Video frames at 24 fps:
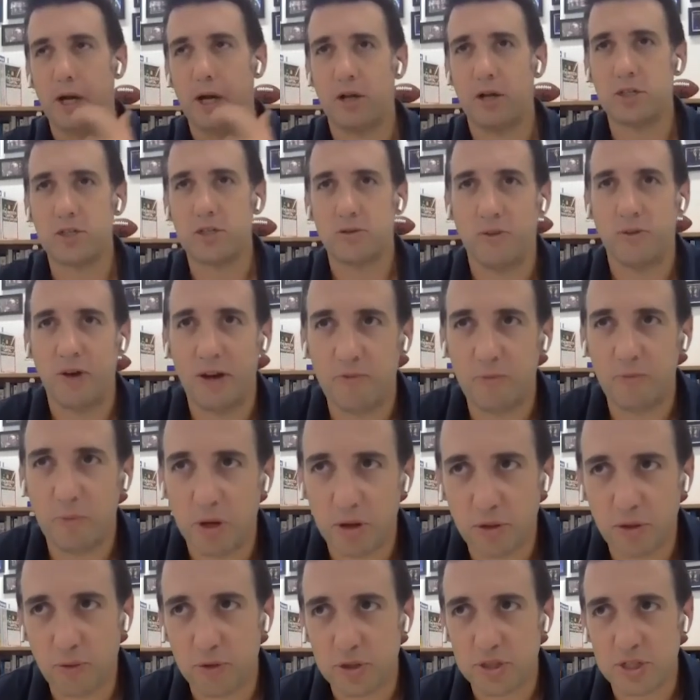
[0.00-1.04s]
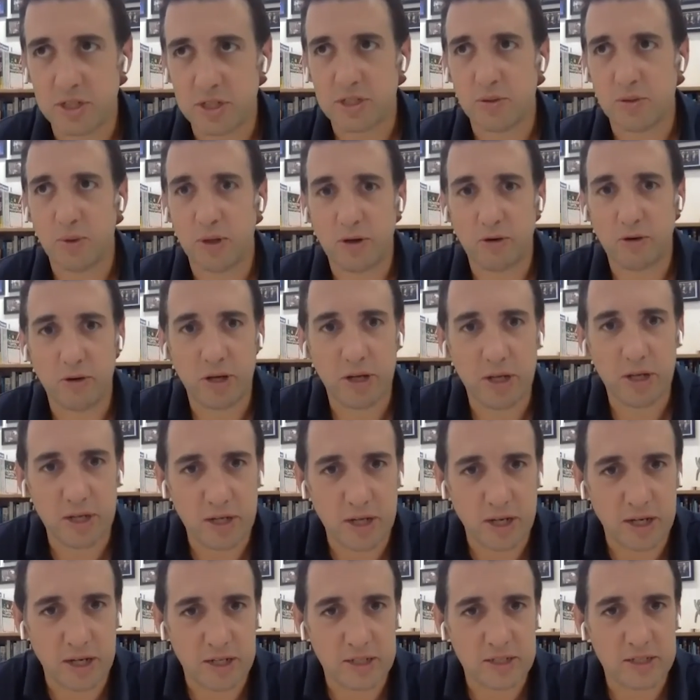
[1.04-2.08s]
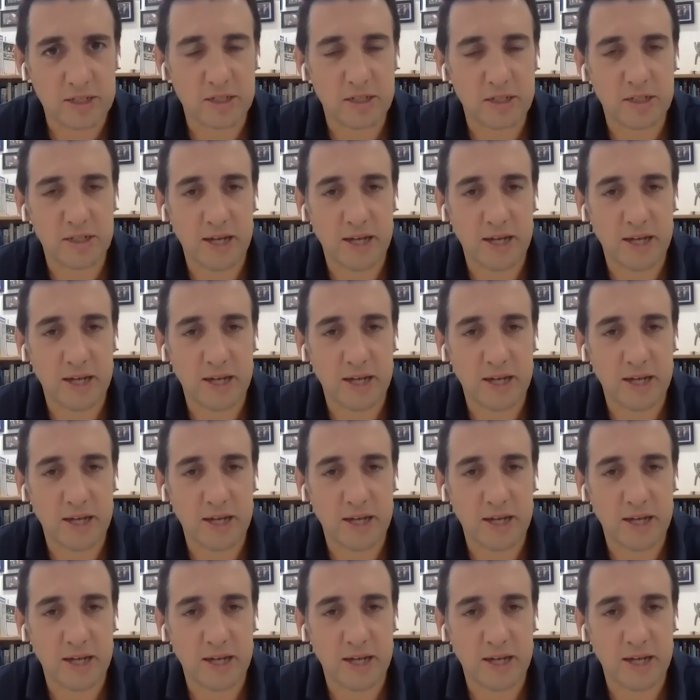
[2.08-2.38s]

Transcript: I sort of have my thoughts as to whether it, it is